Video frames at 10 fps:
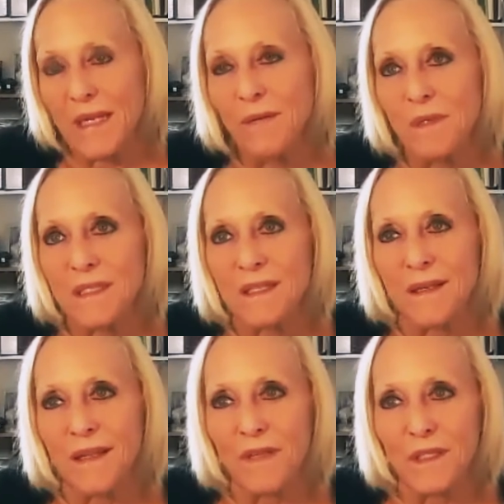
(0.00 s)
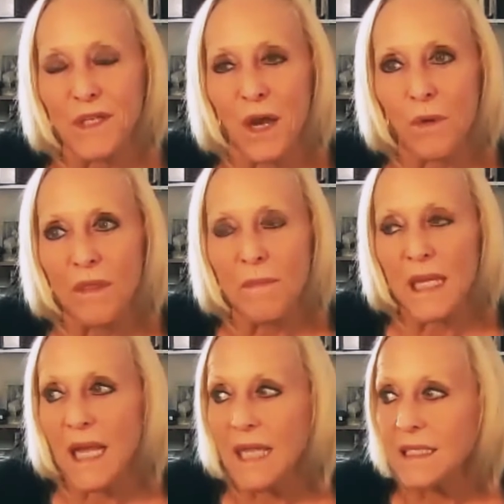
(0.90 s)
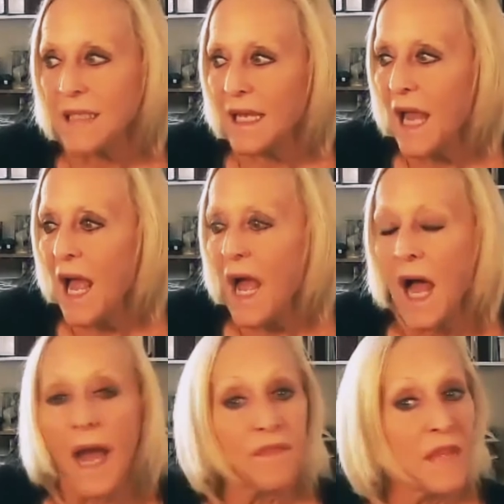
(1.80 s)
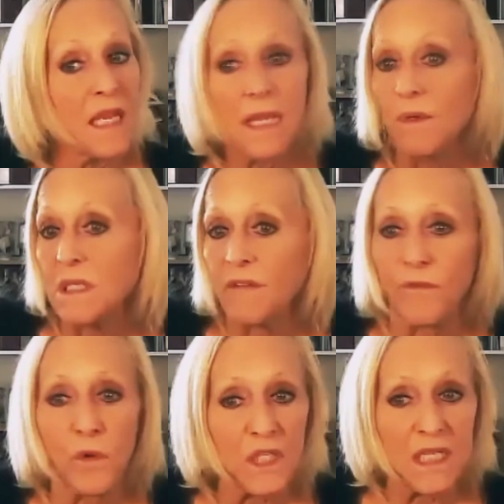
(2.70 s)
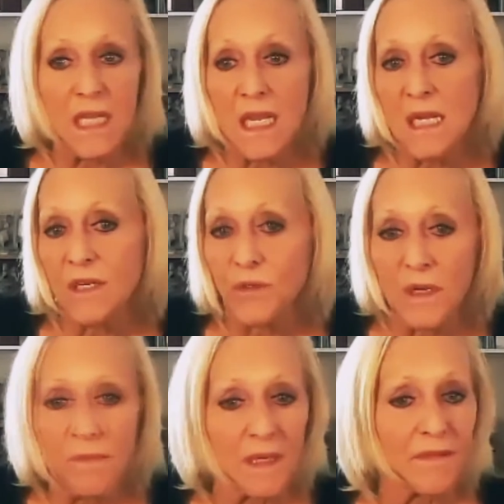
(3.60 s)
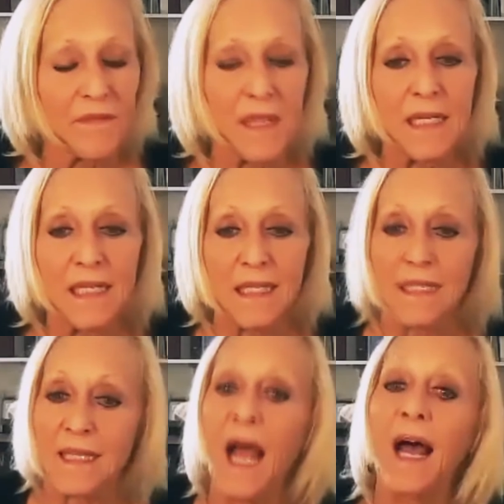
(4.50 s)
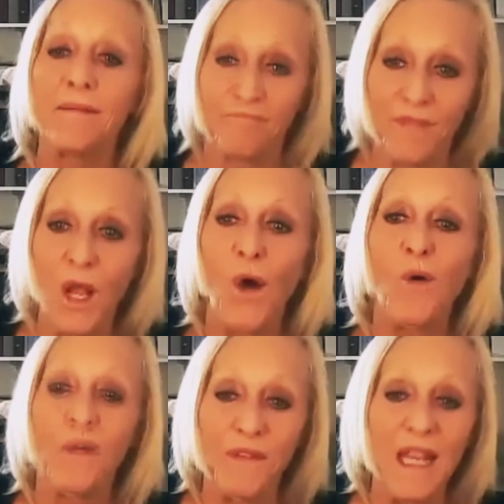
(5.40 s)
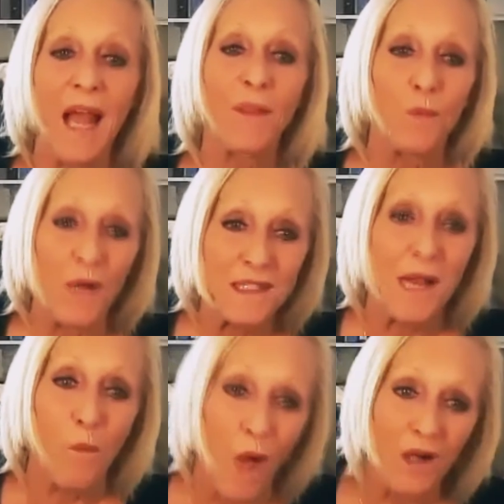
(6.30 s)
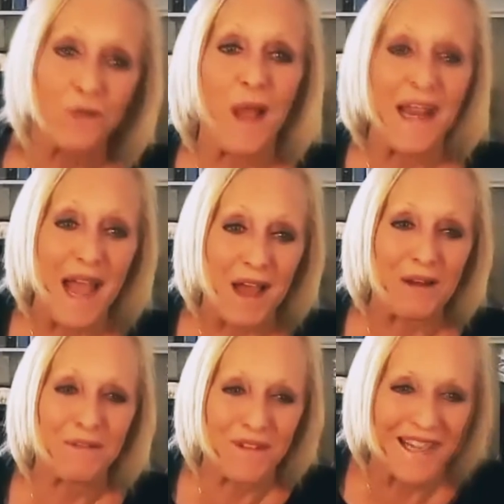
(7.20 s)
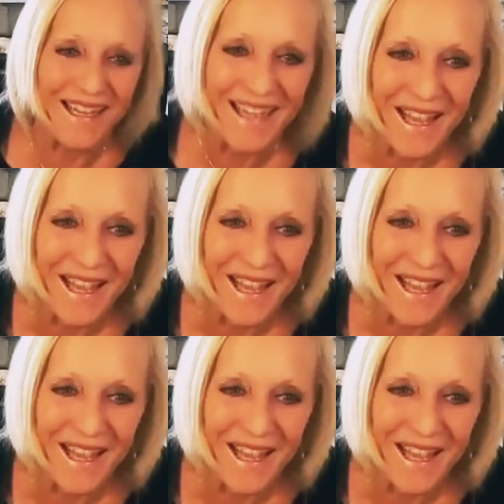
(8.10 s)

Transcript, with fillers: he was giving a talk with me, and I said, I think he was in 14 treatment, and he says, uh, no, if you count the ones I walked right out of, it,